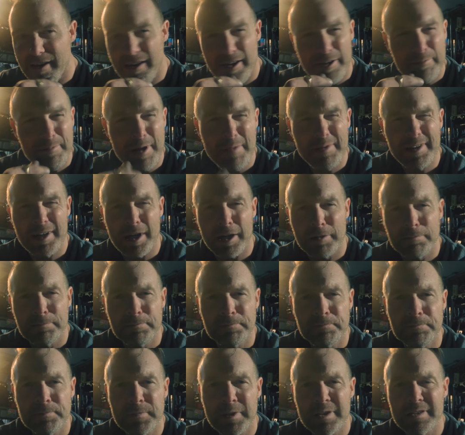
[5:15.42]
Maybe not.
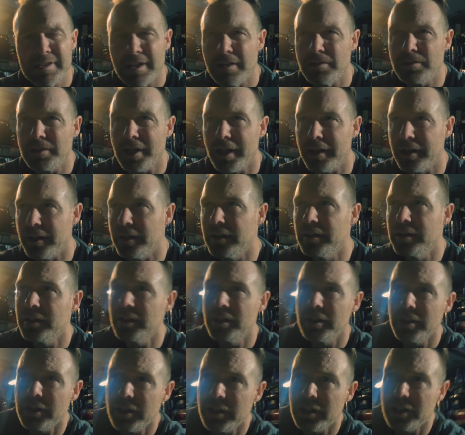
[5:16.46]
Sounds kind
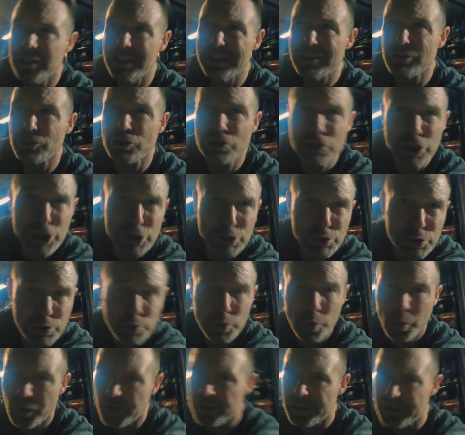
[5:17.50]
of a little too
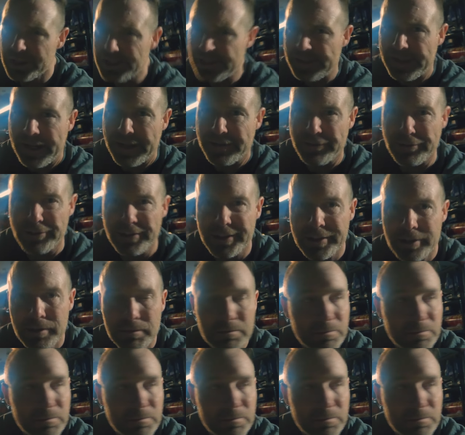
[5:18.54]
deserty.